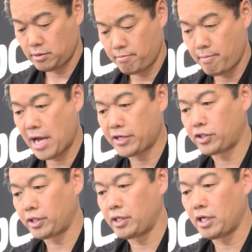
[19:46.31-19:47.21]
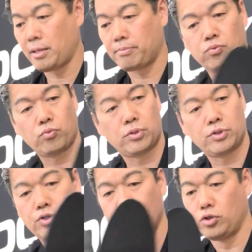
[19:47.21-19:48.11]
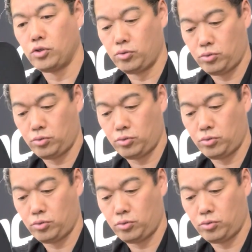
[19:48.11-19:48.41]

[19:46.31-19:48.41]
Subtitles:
Matching it up, 1, 2.